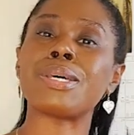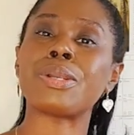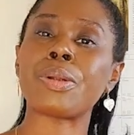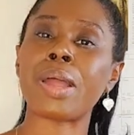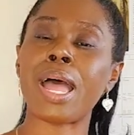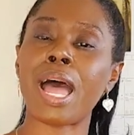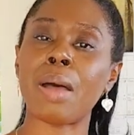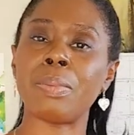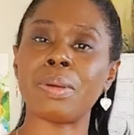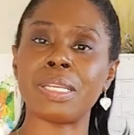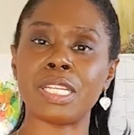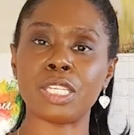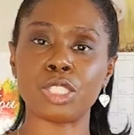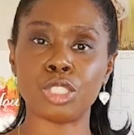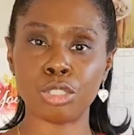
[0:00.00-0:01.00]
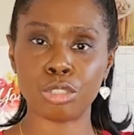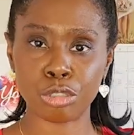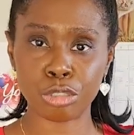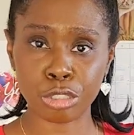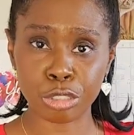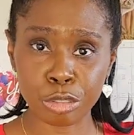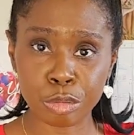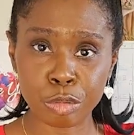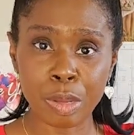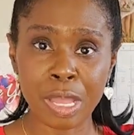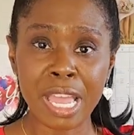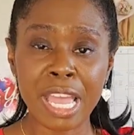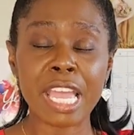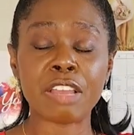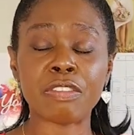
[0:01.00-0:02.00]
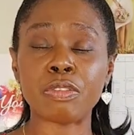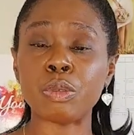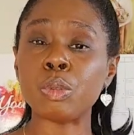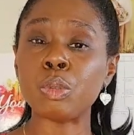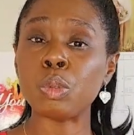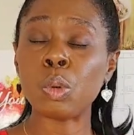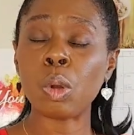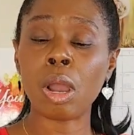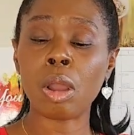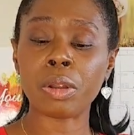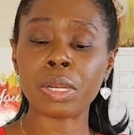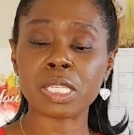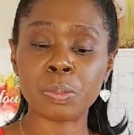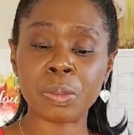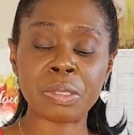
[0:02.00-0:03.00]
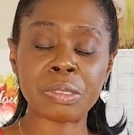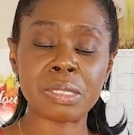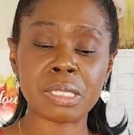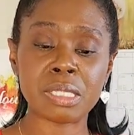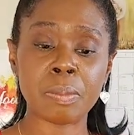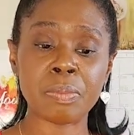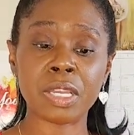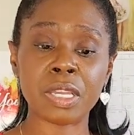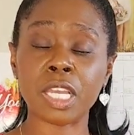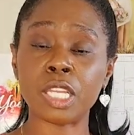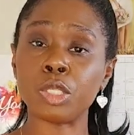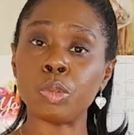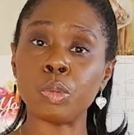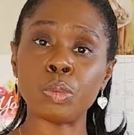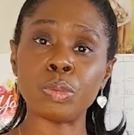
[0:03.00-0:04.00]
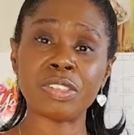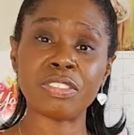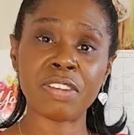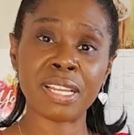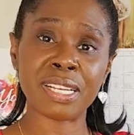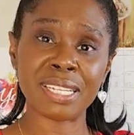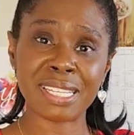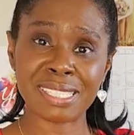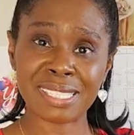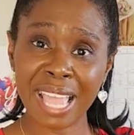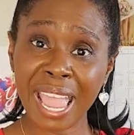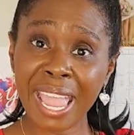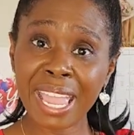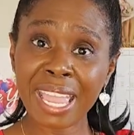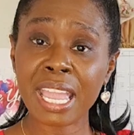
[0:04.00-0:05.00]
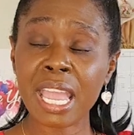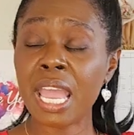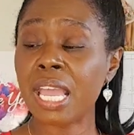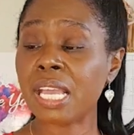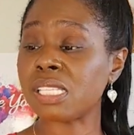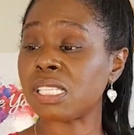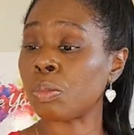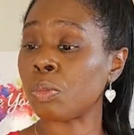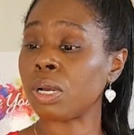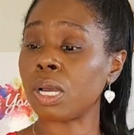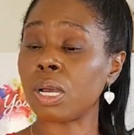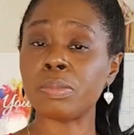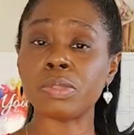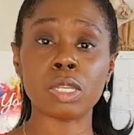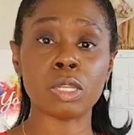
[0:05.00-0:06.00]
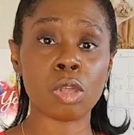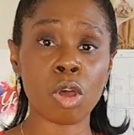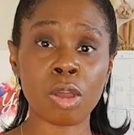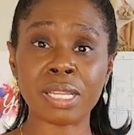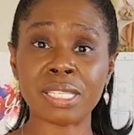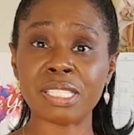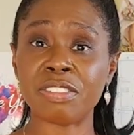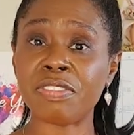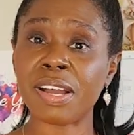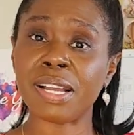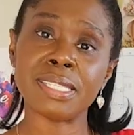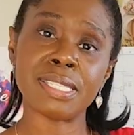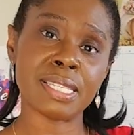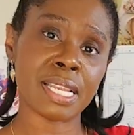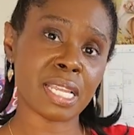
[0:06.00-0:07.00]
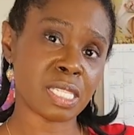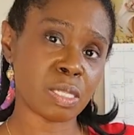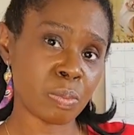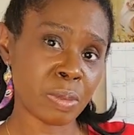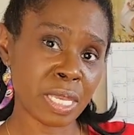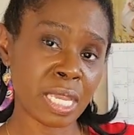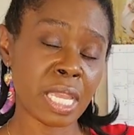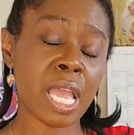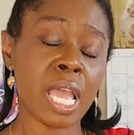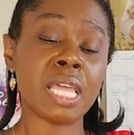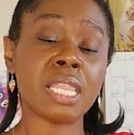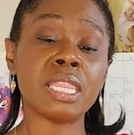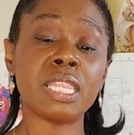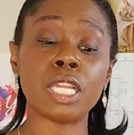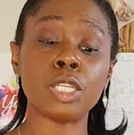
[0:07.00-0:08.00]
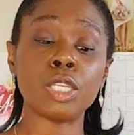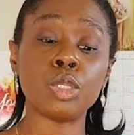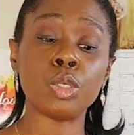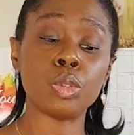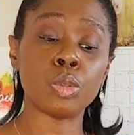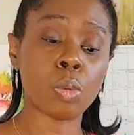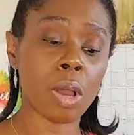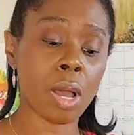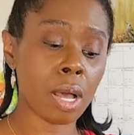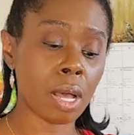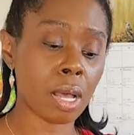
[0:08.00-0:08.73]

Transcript: that are happening to you. If you are experiencing something and you define it as A and someone comes along and defines it as B, then you